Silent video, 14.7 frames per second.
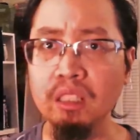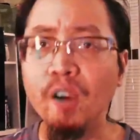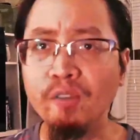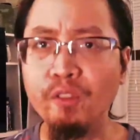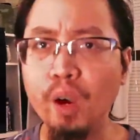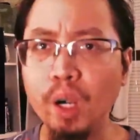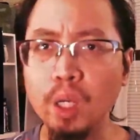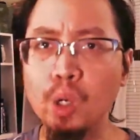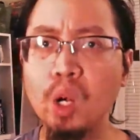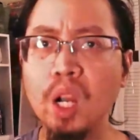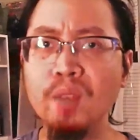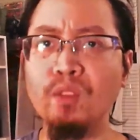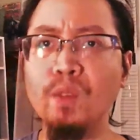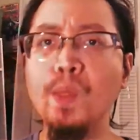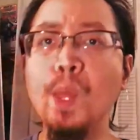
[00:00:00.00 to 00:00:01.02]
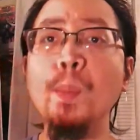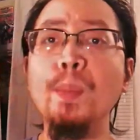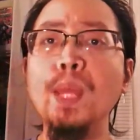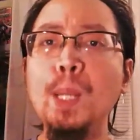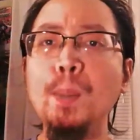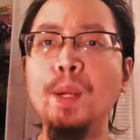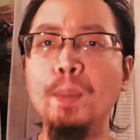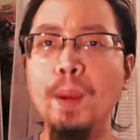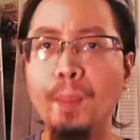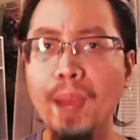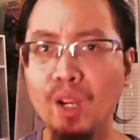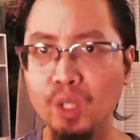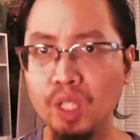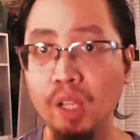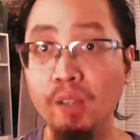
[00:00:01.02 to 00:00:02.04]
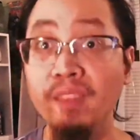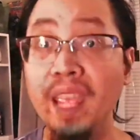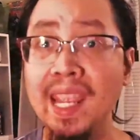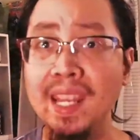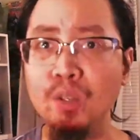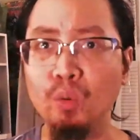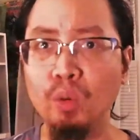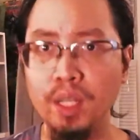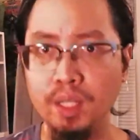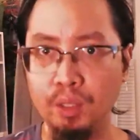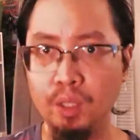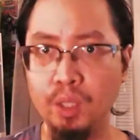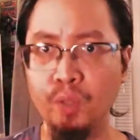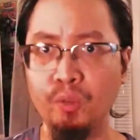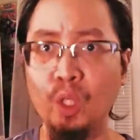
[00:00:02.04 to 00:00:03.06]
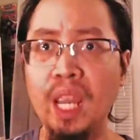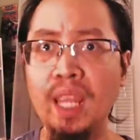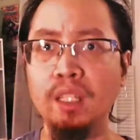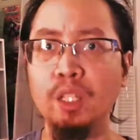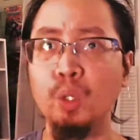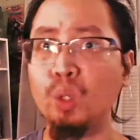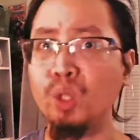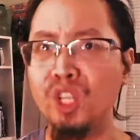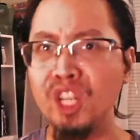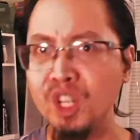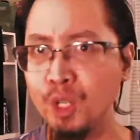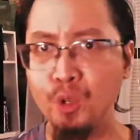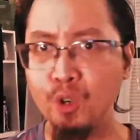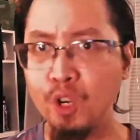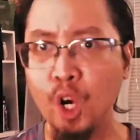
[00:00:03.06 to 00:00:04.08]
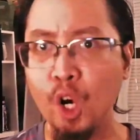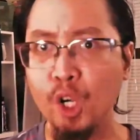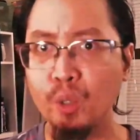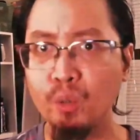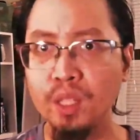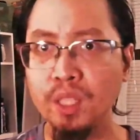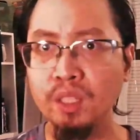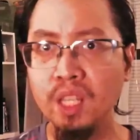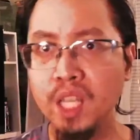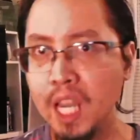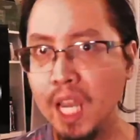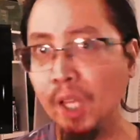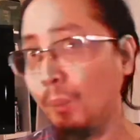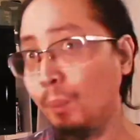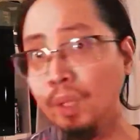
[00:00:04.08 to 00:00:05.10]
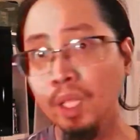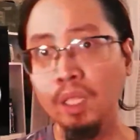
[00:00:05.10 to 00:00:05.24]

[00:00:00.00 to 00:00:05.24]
A far cry from the minimum amount of 8 racers for any traditional kart racing game.